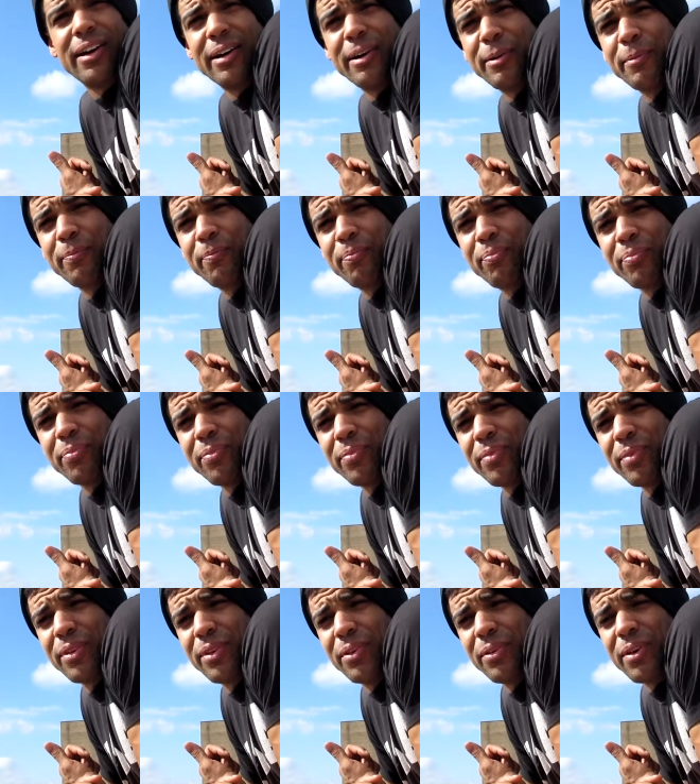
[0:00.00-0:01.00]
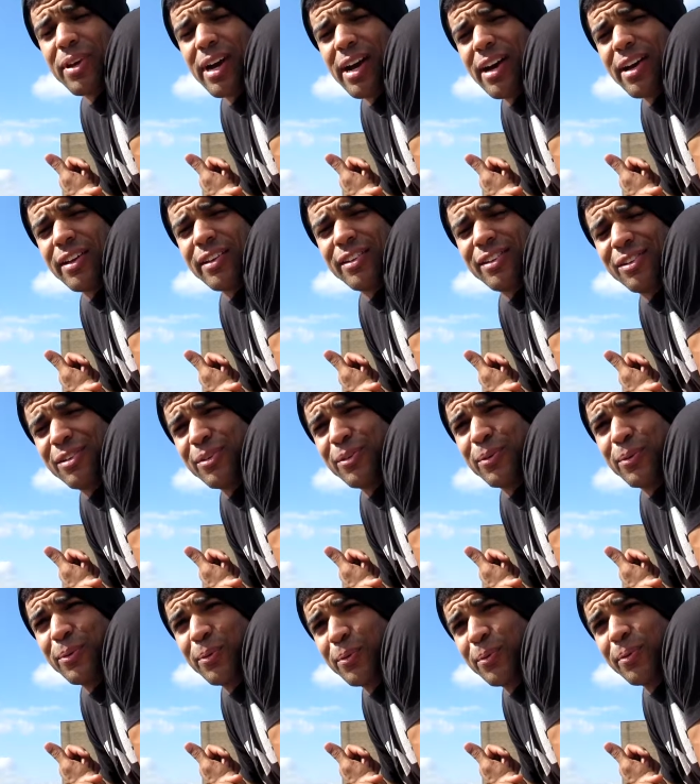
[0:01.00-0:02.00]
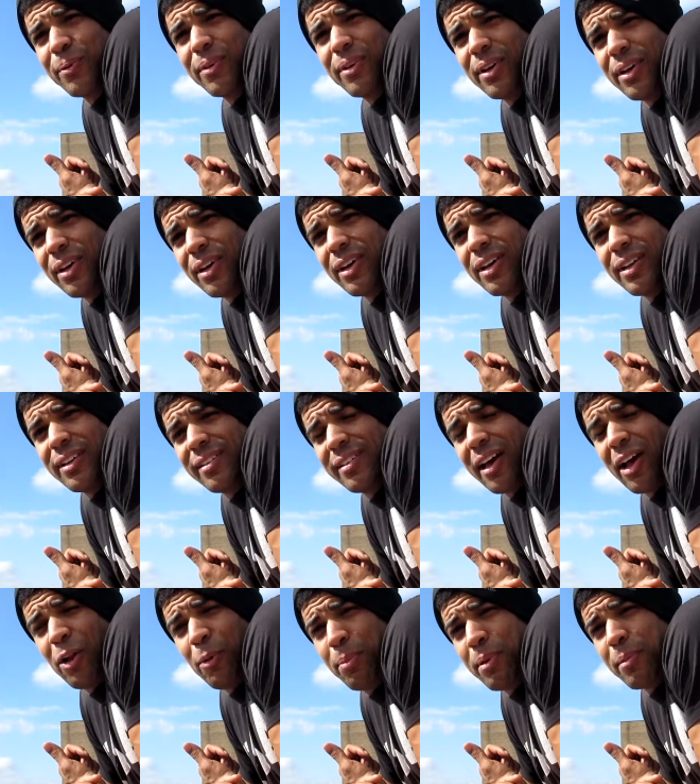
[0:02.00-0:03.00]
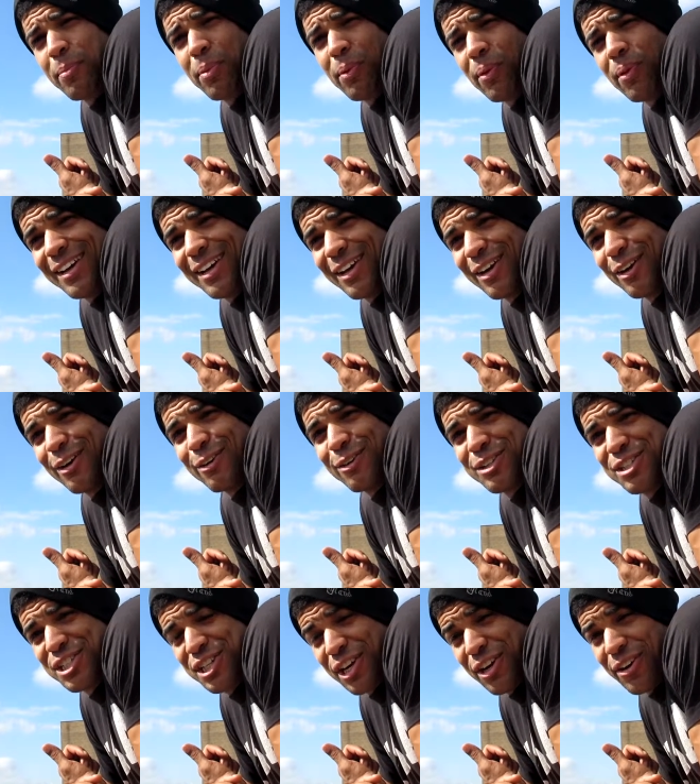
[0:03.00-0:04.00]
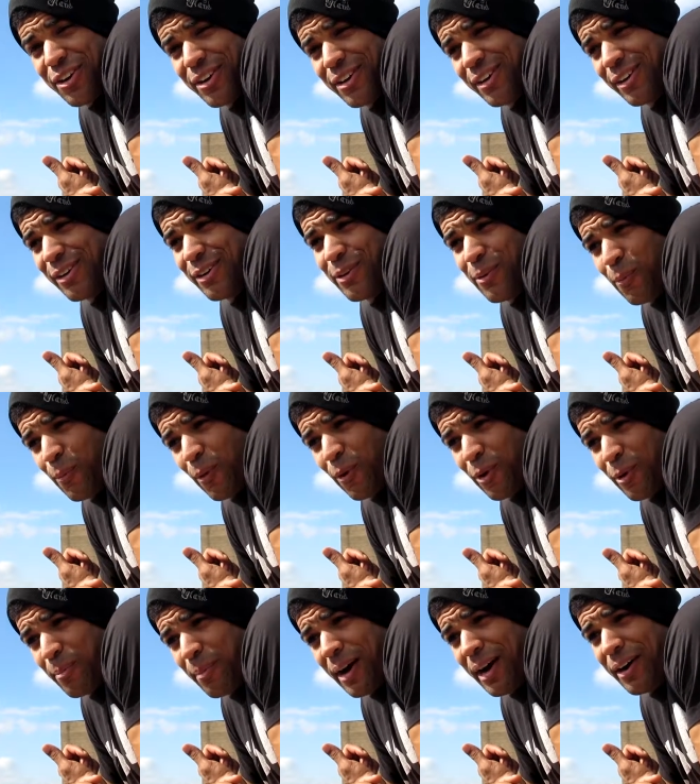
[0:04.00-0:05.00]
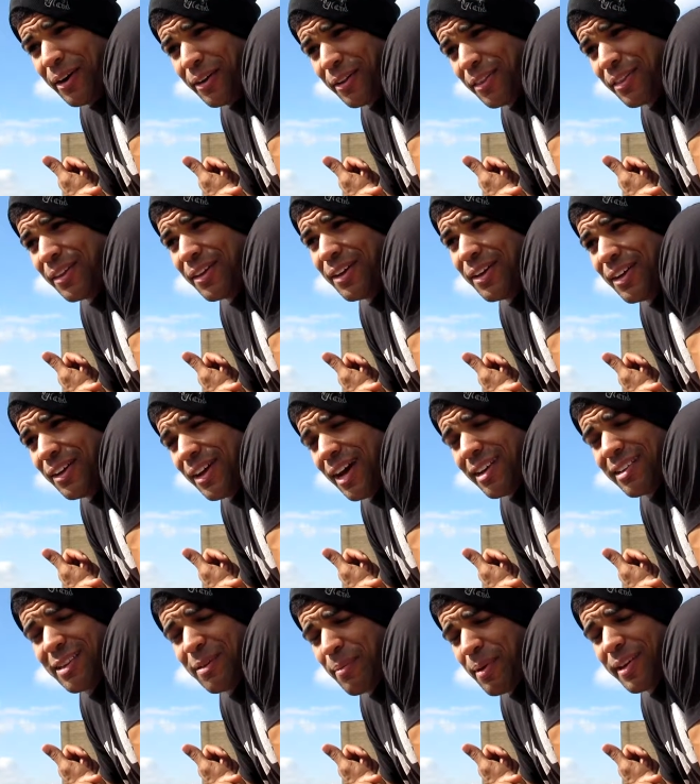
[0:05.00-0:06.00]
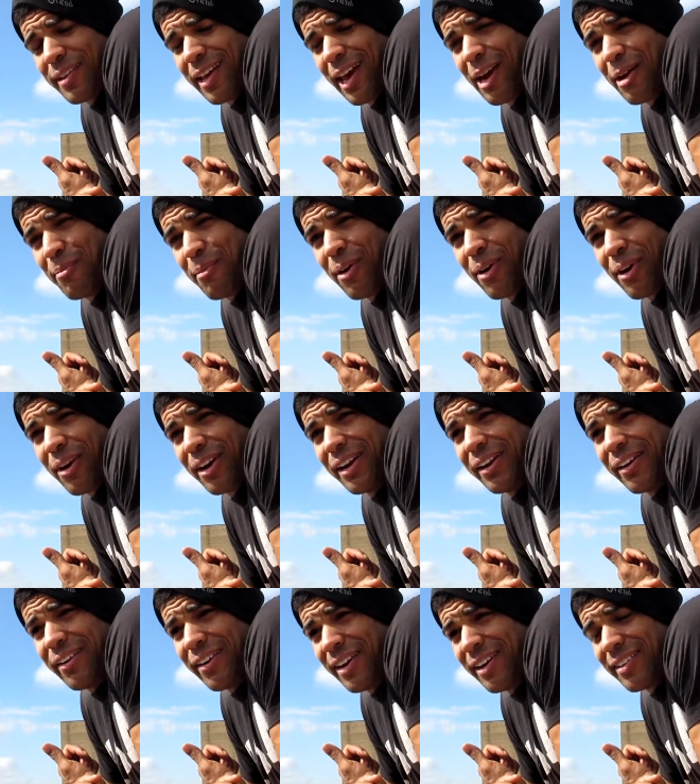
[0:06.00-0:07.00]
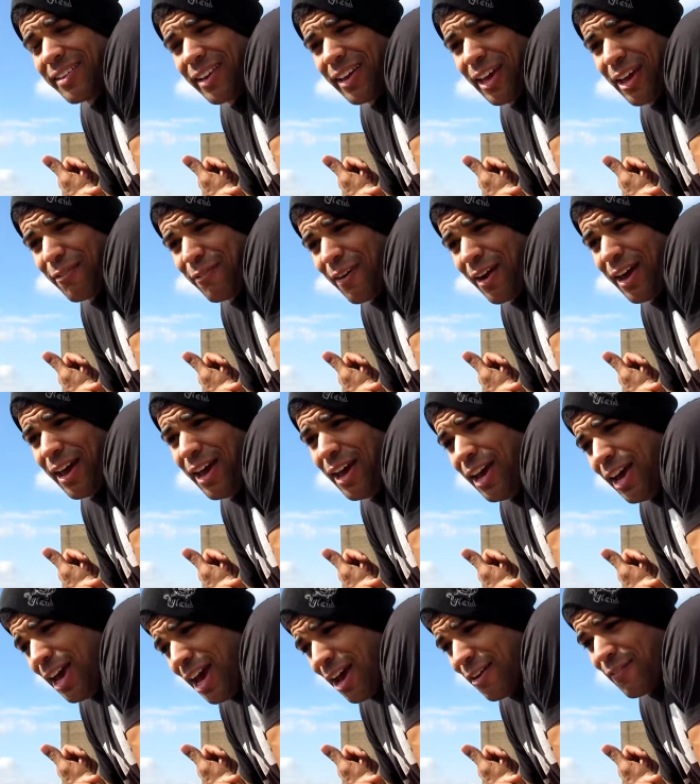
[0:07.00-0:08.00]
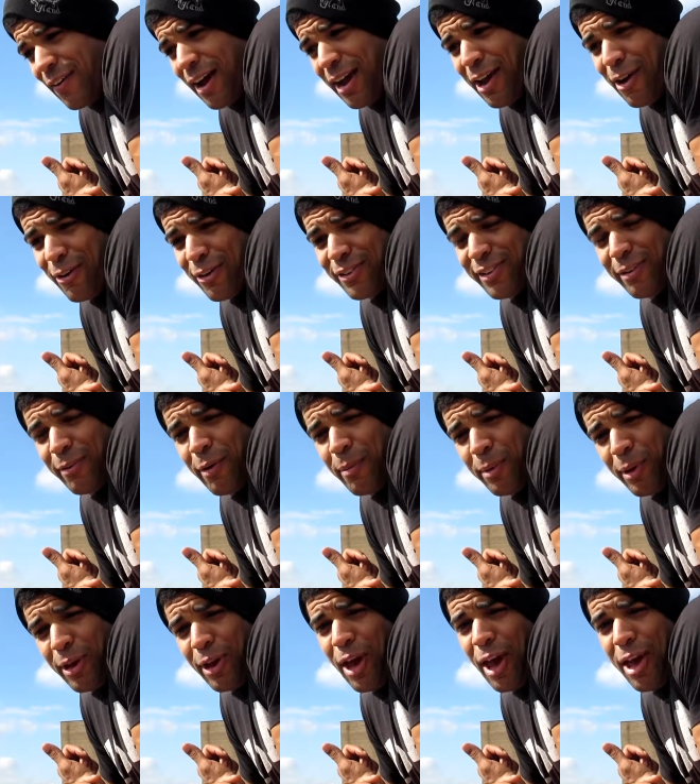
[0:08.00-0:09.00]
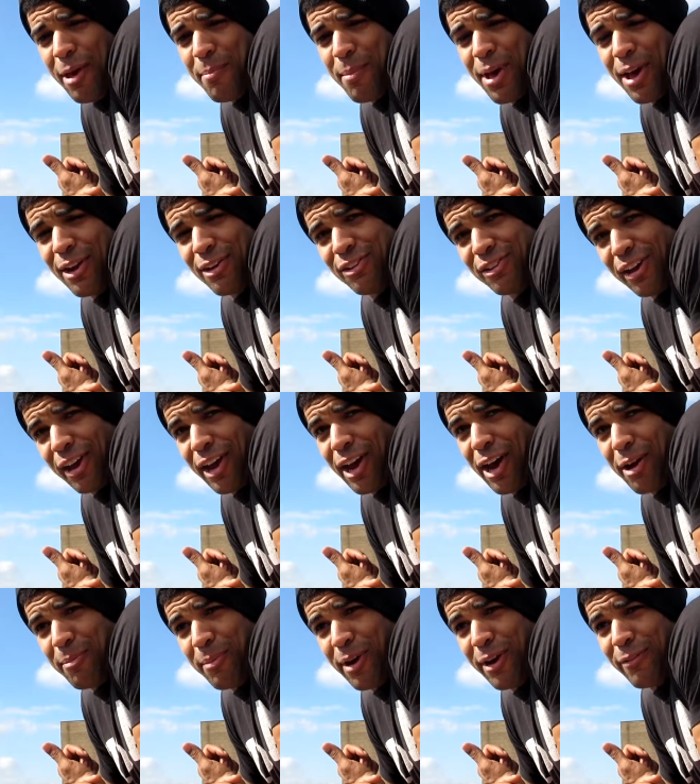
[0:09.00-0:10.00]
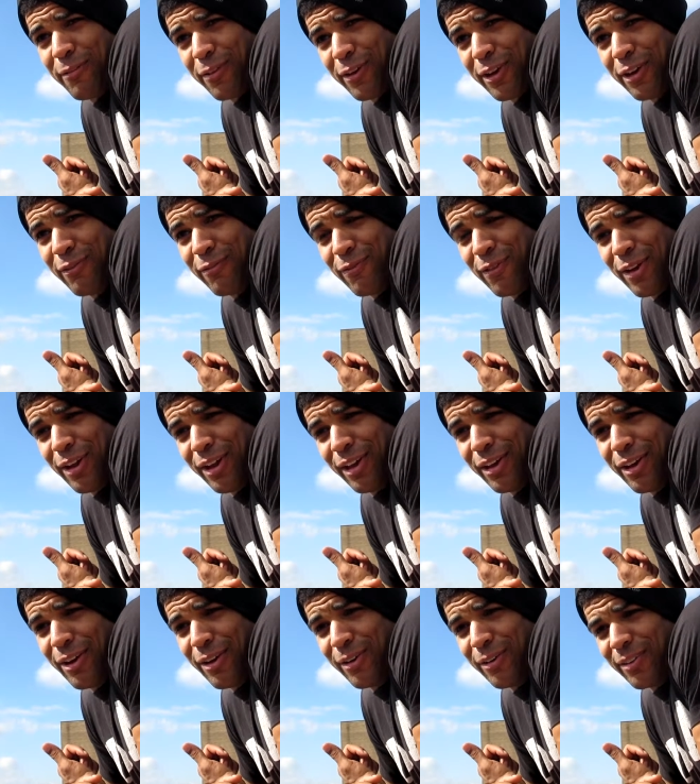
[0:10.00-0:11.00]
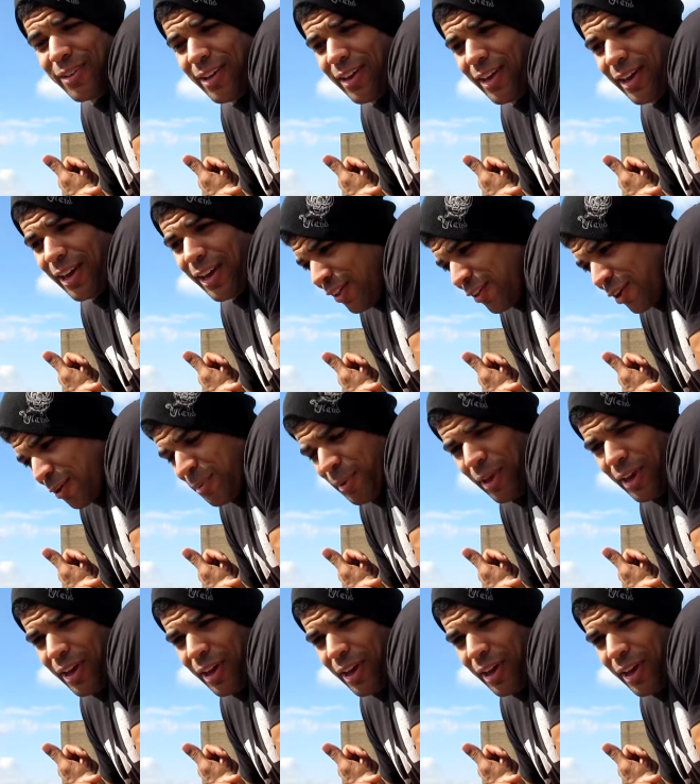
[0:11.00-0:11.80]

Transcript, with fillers: um, you guys to tell people, you know, share it, word of mouth, that's the best kind of marketing it is. Like if I if I go to someone be like, hey man, check out my fucking videos, like they're gonna be